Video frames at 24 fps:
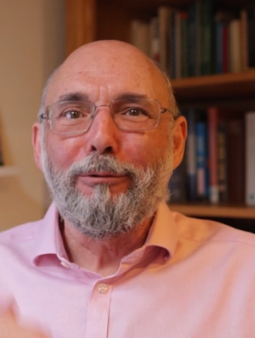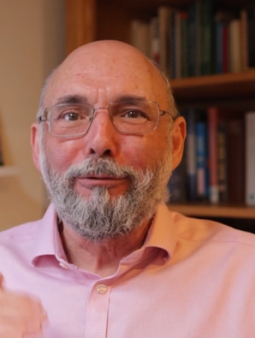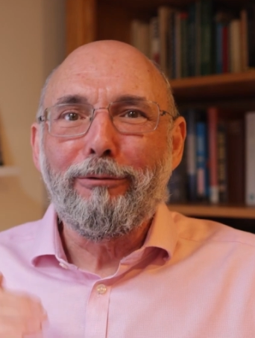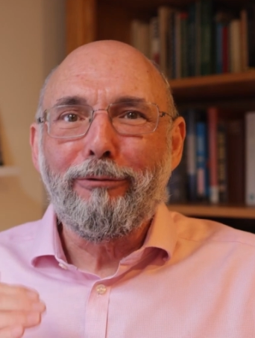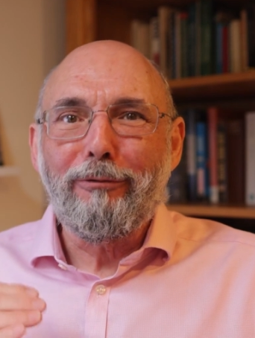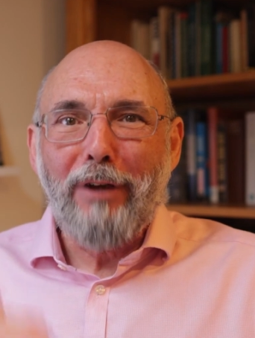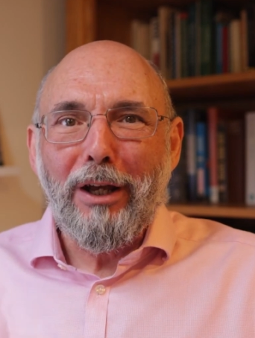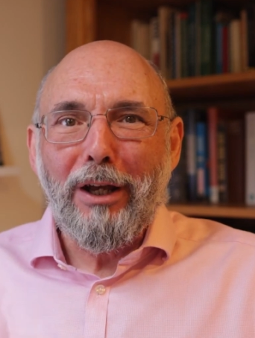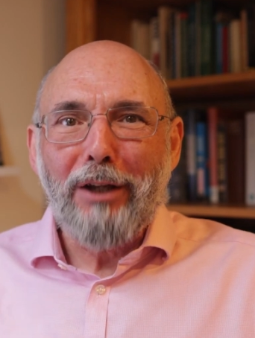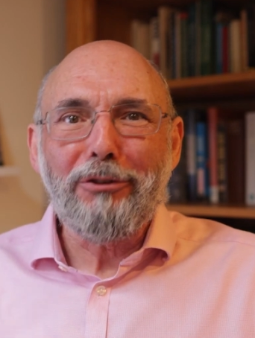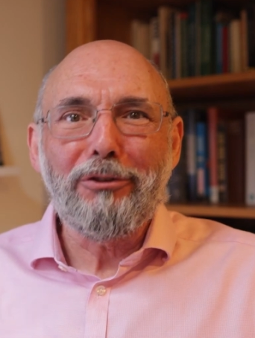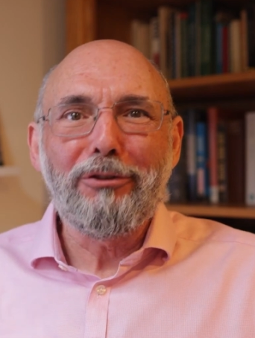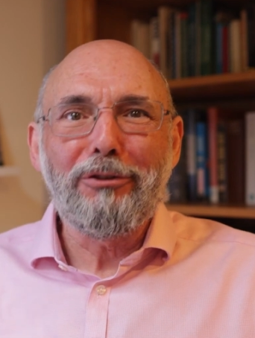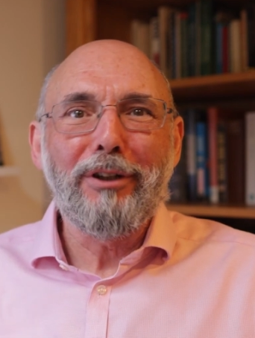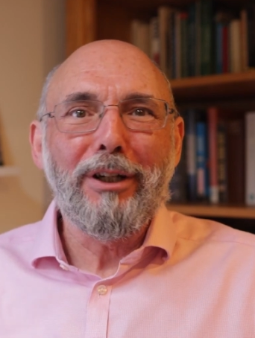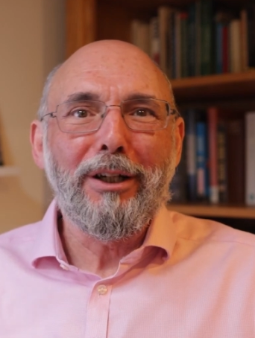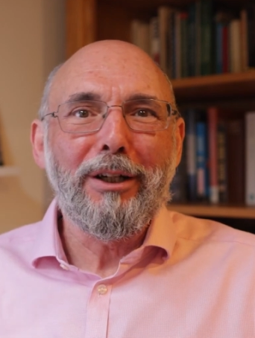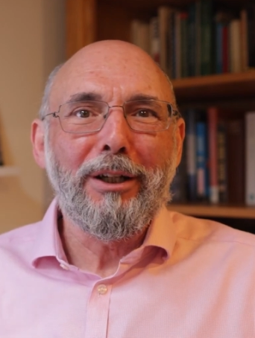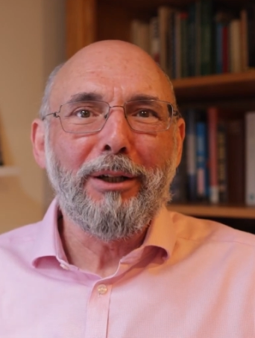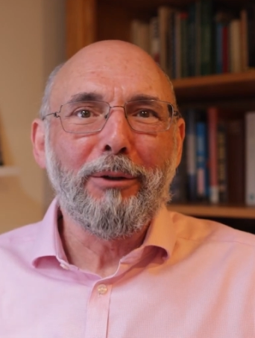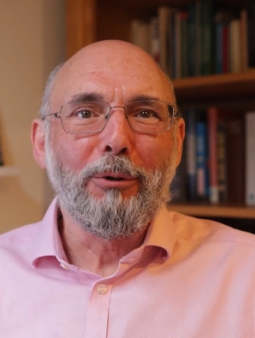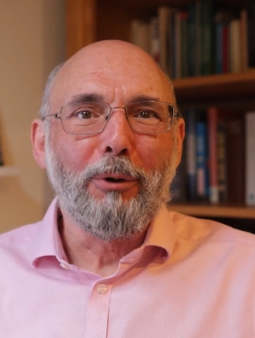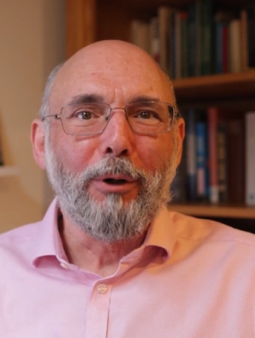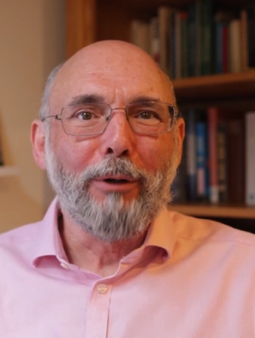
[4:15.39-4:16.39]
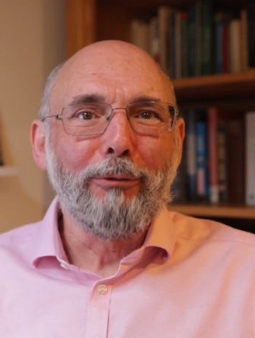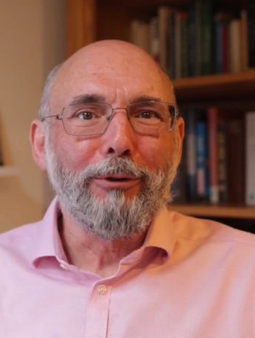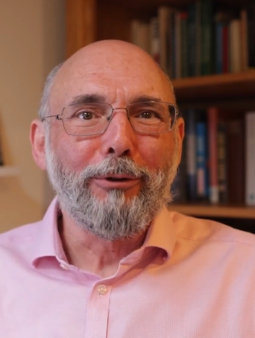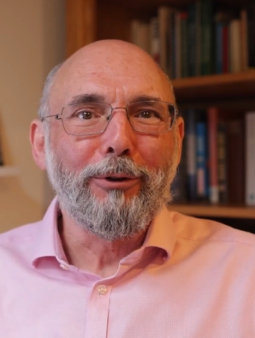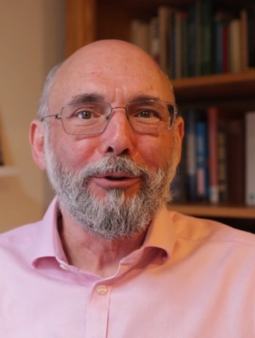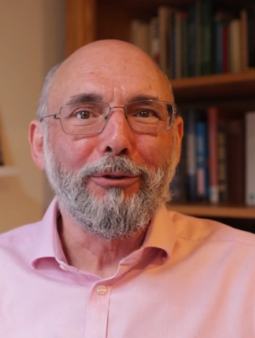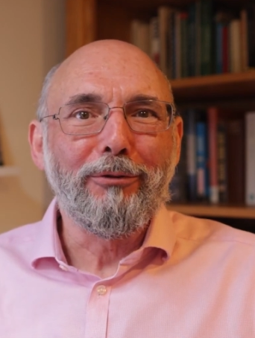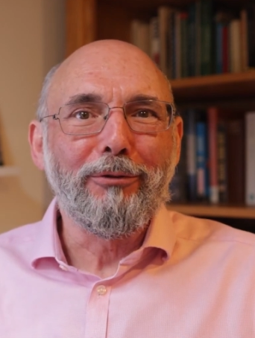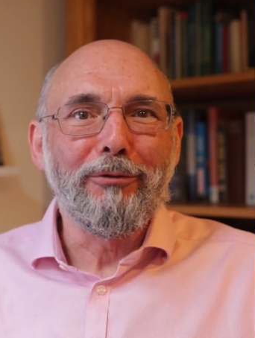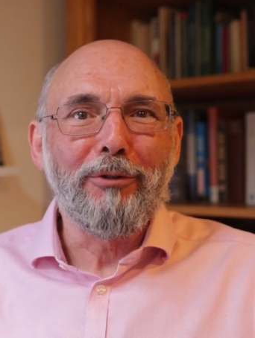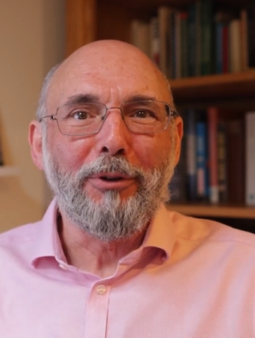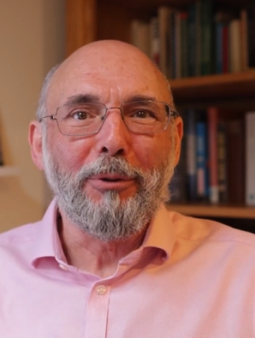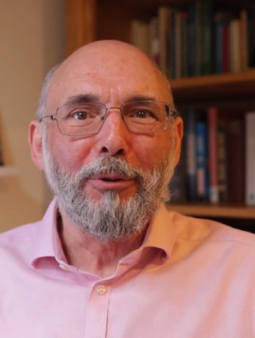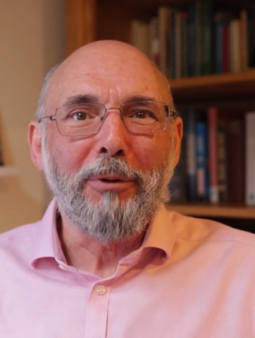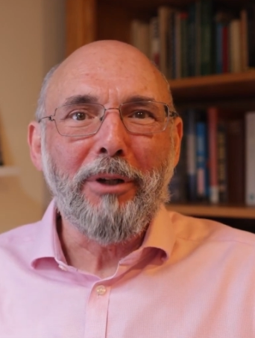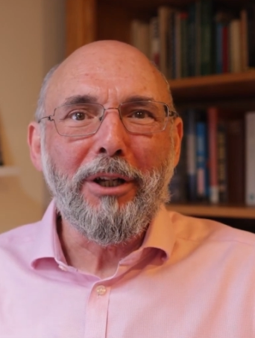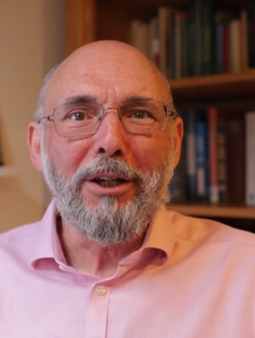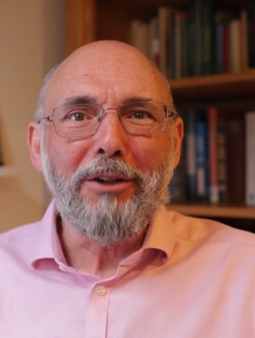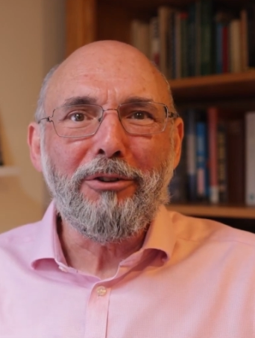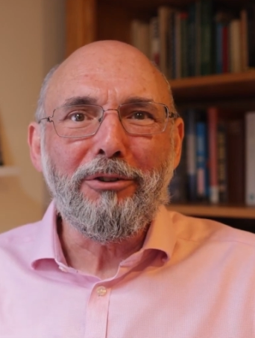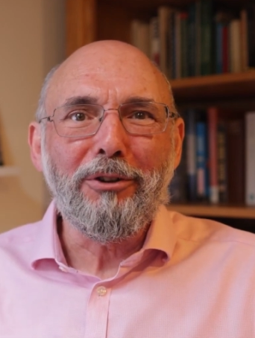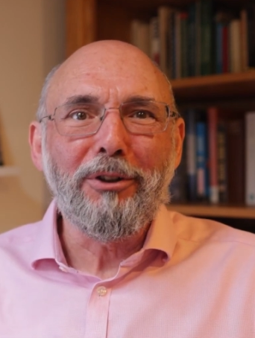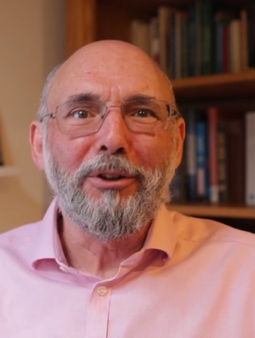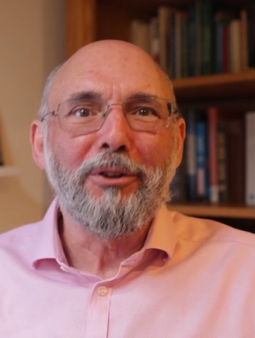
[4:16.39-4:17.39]
fascinating offers of
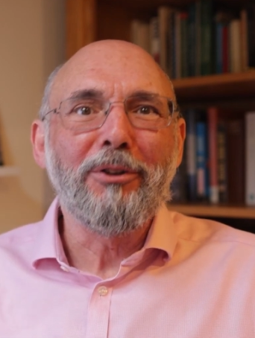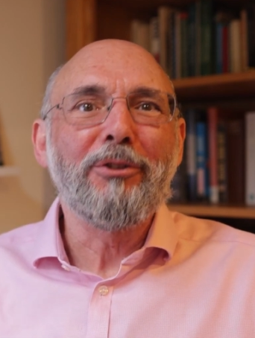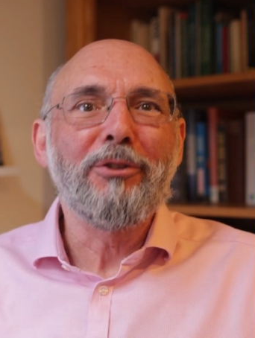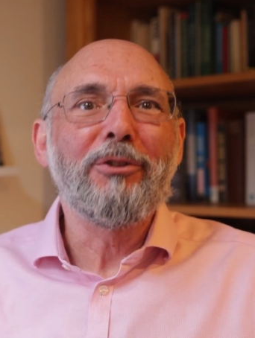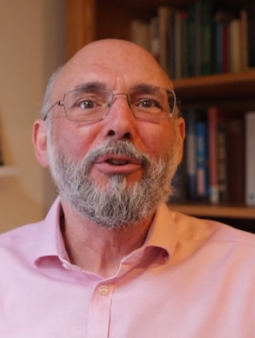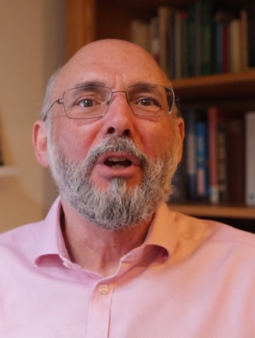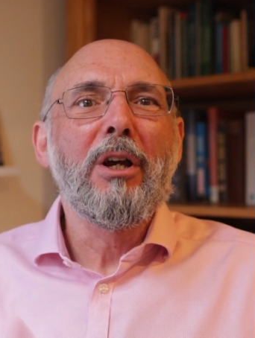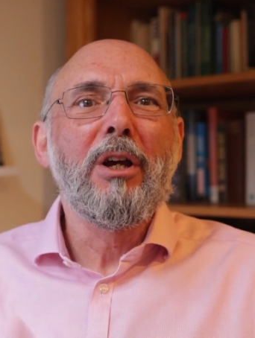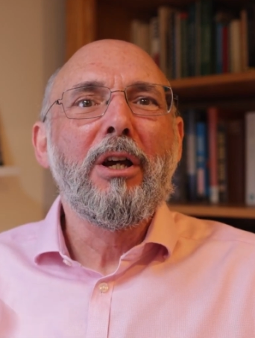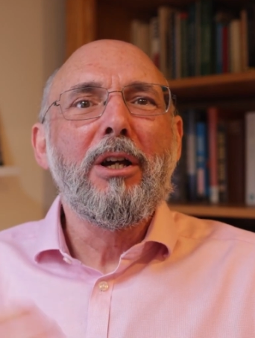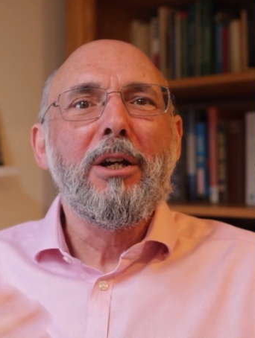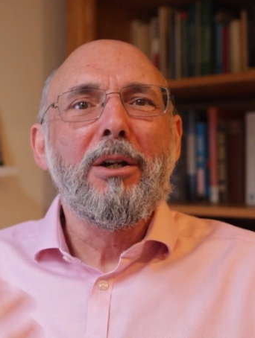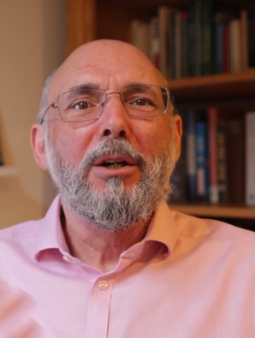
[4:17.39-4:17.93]
donations,